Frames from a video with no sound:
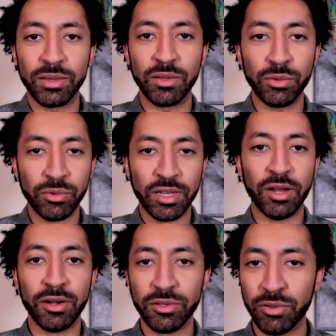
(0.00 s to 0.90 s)
Those are
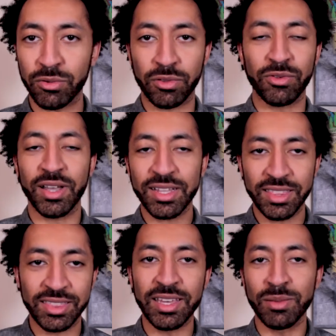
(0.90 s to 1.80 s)
characters, they're not
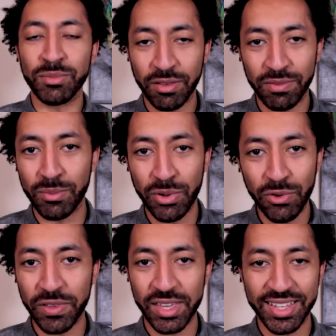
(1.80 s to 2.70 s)
the themes of the
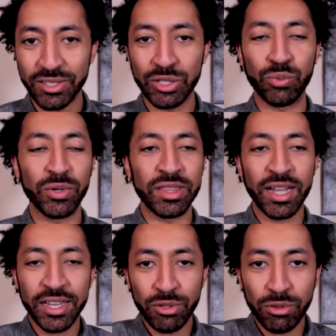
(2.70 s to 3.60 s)
movie. You would
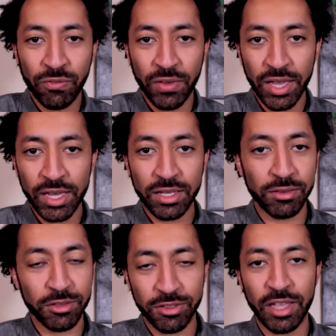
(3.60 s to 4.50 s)
not use
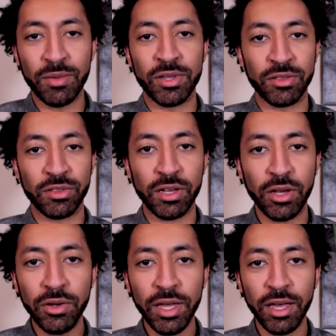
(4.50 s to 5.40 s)
vague statements
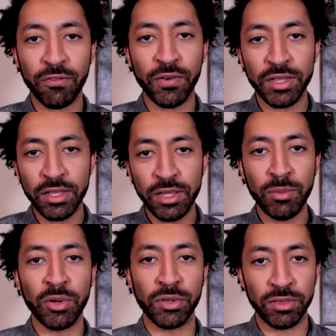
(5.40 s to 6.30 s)
like, oh yeah, Finding
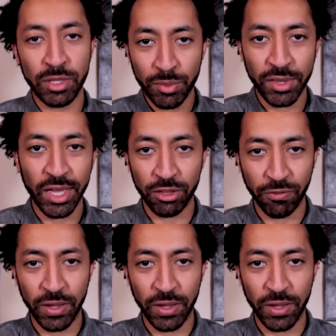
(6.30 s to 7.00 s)
Nemo, the theme of that is